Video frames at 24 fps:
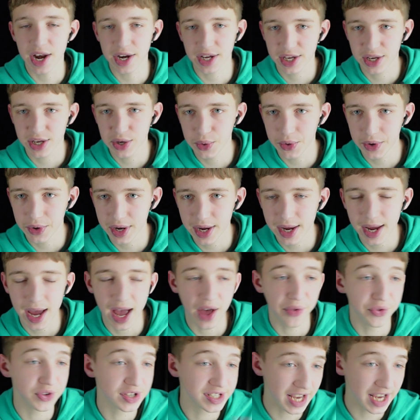and enqueuing
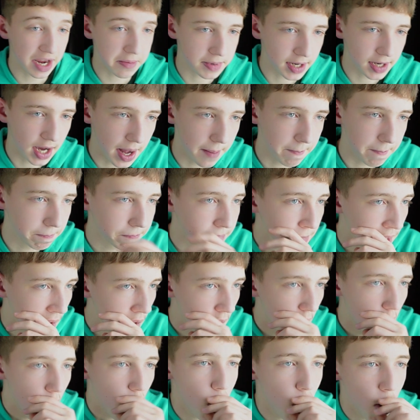at the same time.
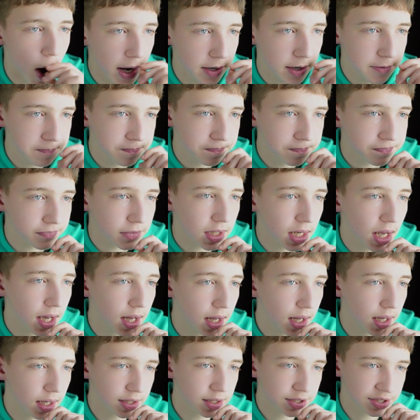All right,
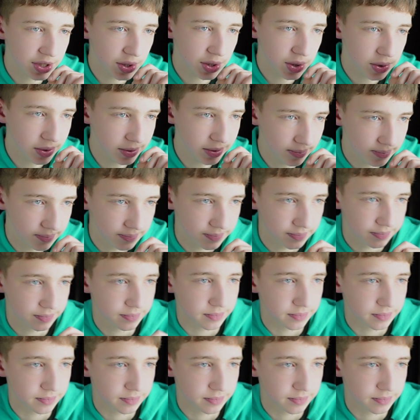so